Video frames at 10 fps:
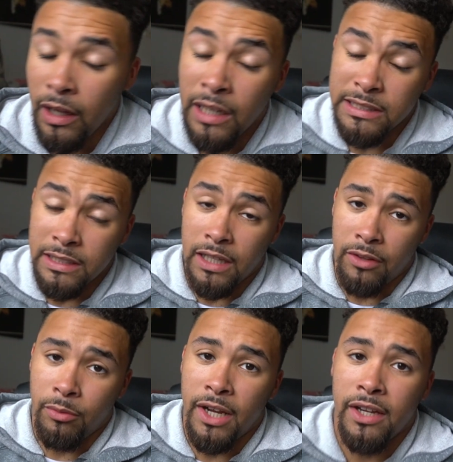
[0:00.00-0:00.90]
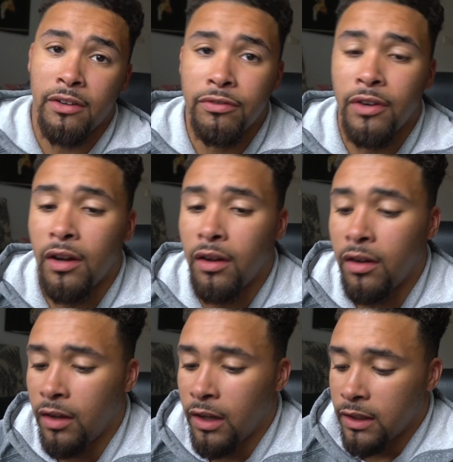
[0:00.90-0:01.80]
That's another way of uh,
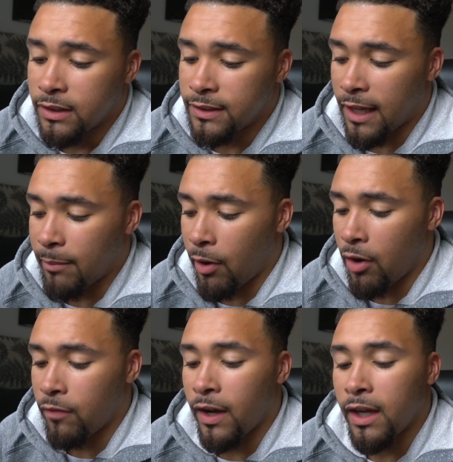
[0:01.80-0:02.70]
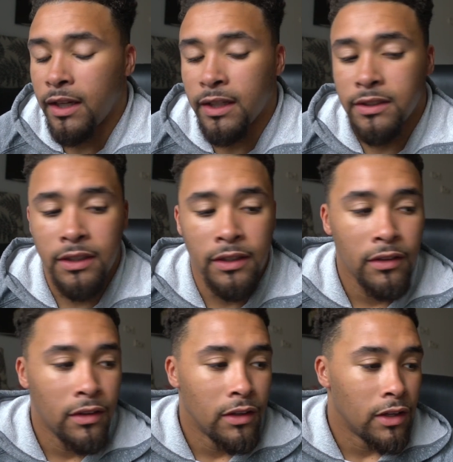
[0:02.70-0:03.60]
staying motivated, is,
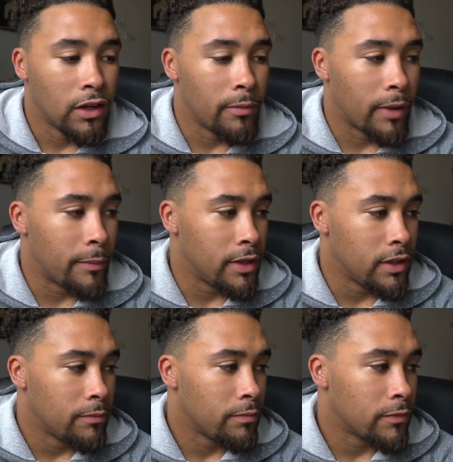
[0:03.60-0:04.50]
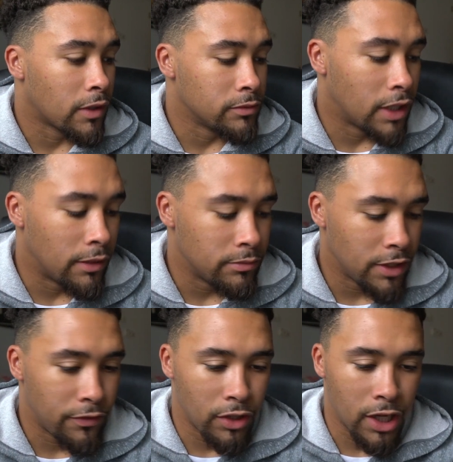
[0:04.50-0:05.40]
you know, maybe sometimes
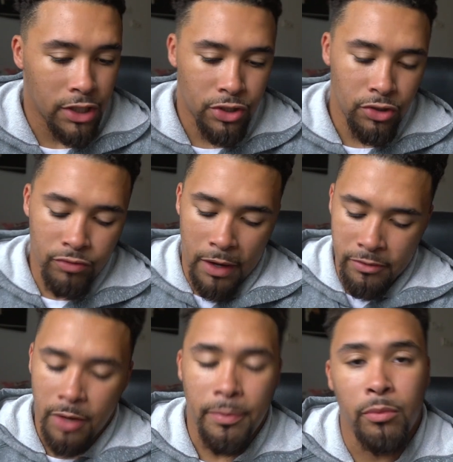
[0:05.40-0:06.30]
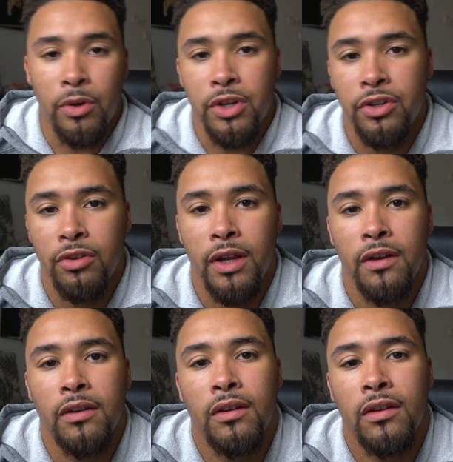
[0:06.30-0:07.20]
if you get too wrapped up in what you're
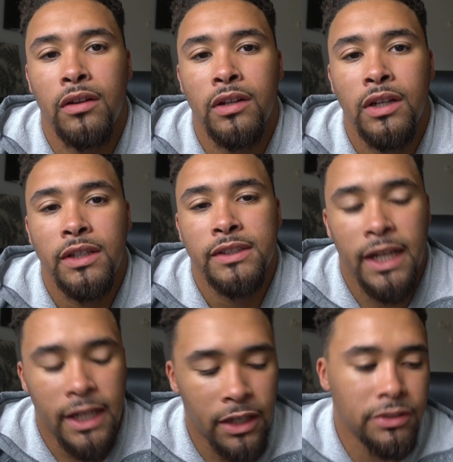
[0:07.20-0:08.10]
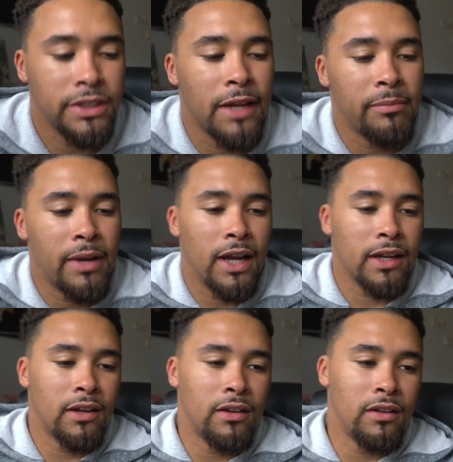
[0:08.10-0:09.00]
doing, take a little step
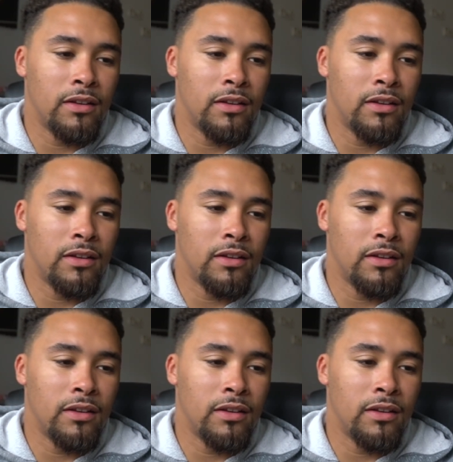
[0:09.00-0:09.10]
back,